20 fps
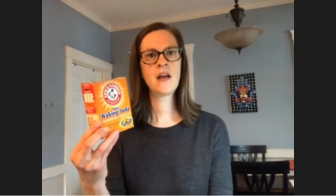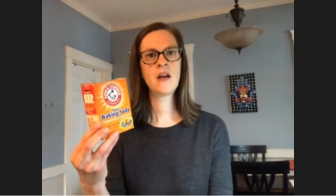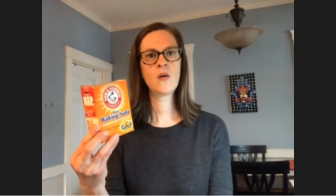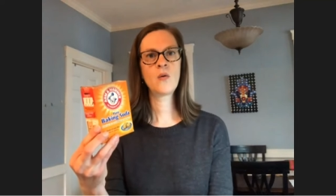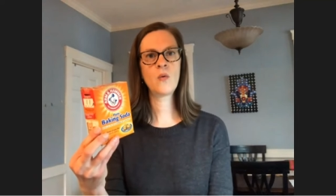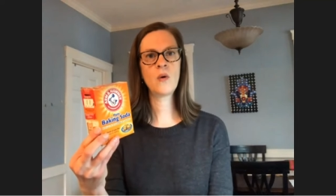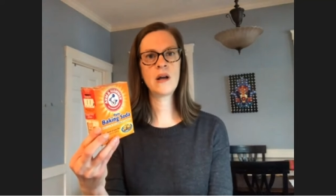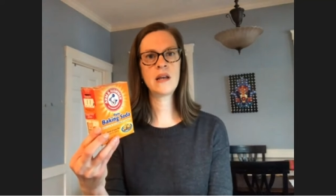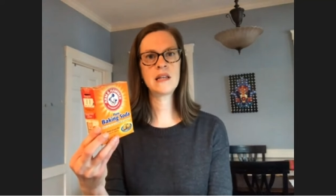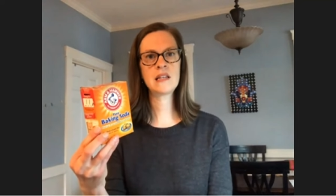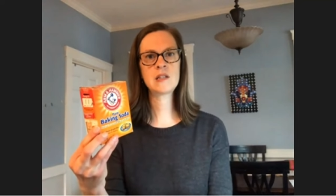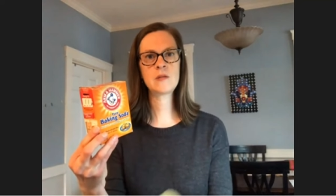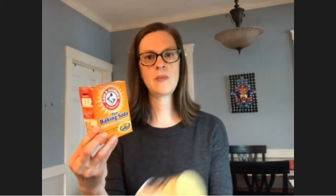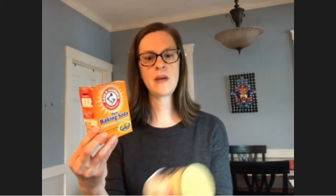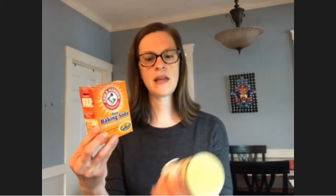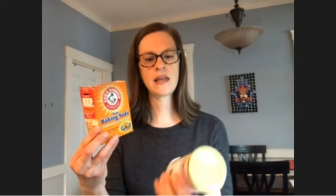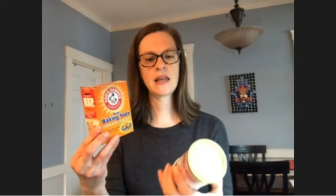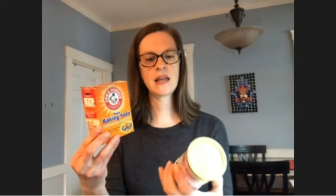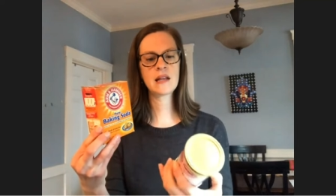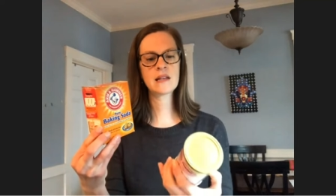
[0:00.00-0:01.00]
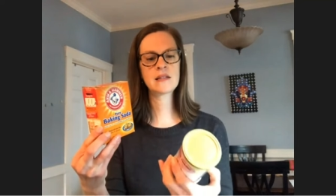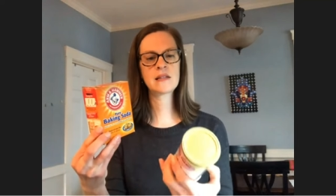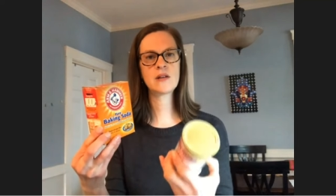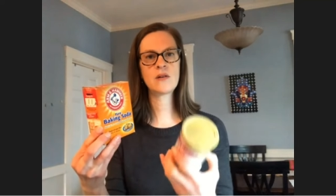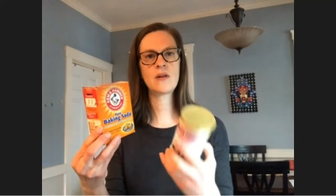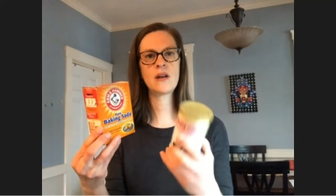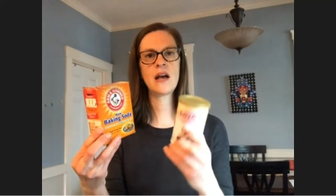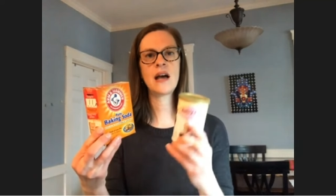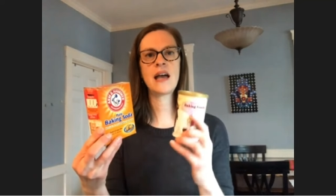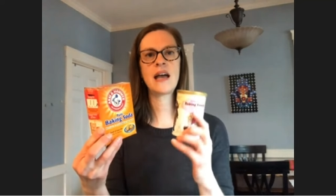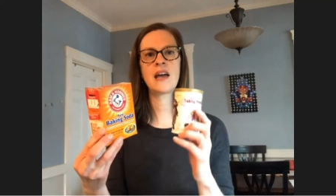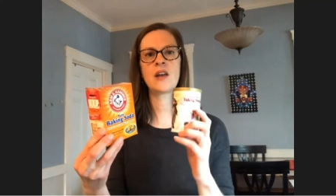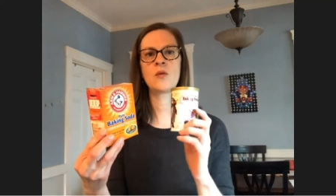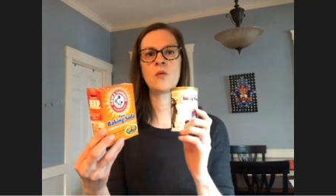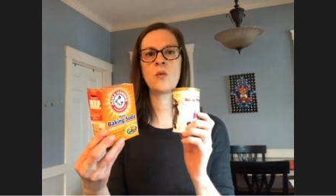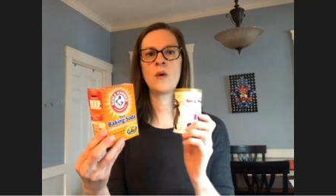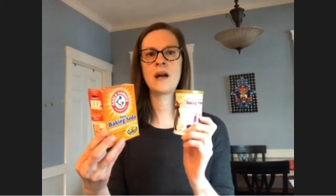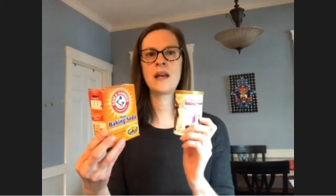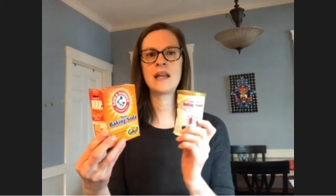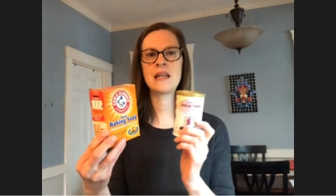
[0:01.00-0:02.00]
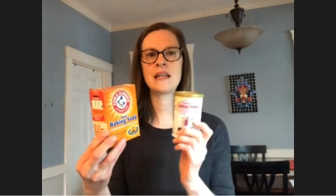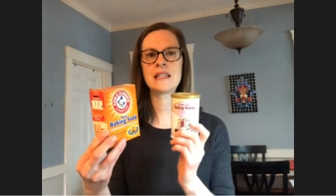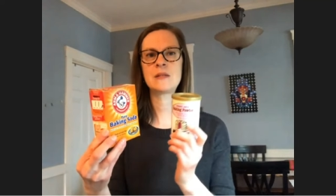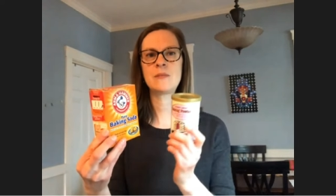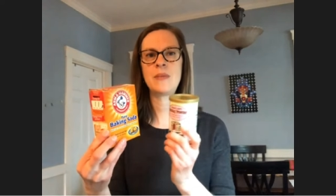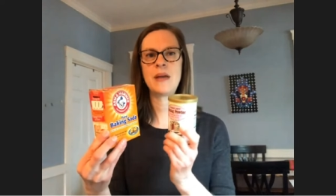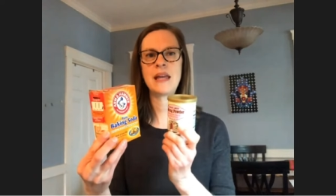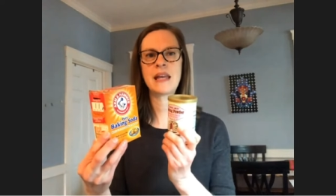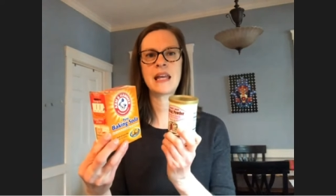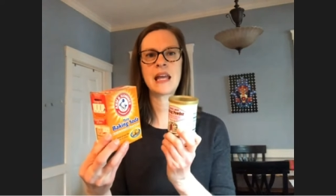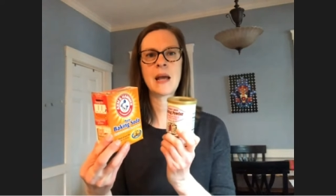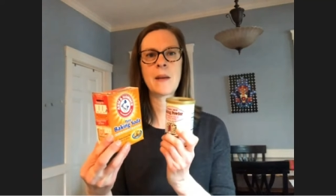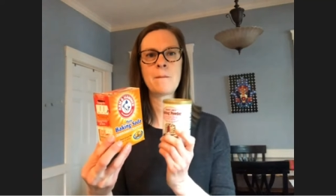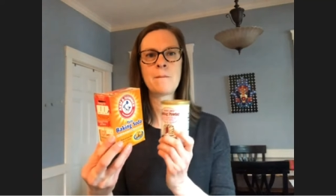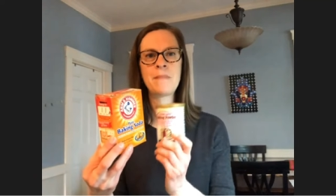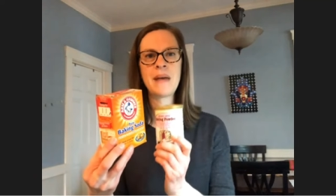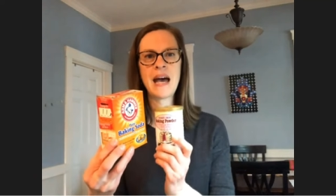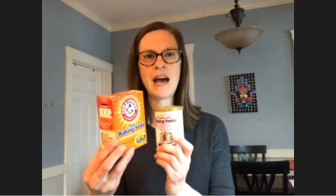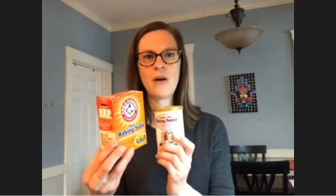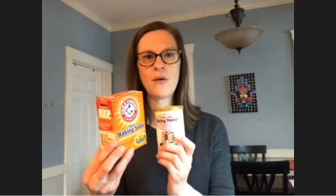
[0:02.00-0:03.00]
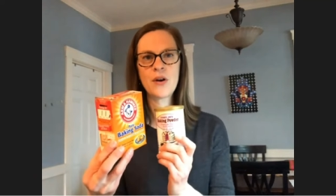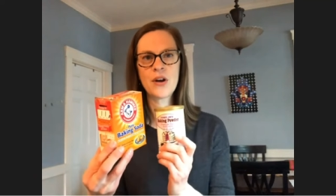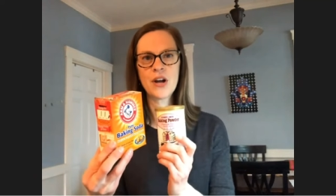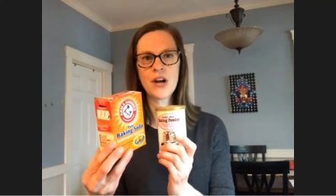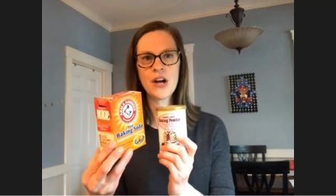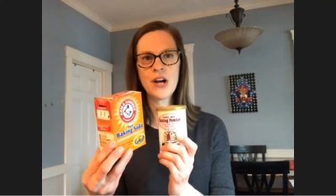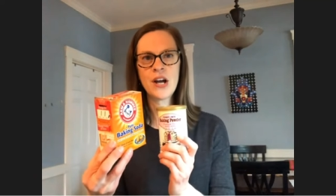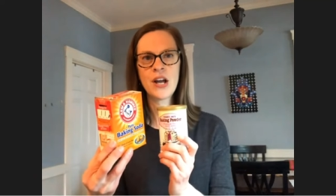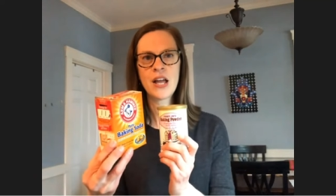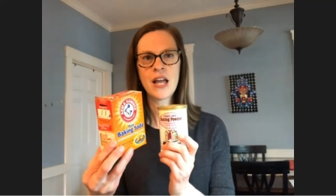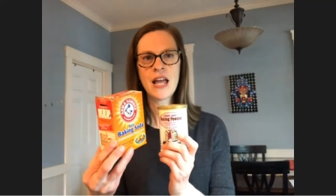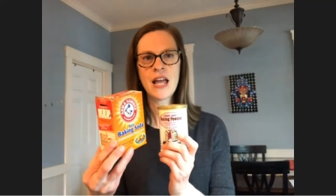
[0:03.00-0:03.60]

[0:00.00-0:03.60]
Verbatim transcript: One is baking soda and one is baking powder.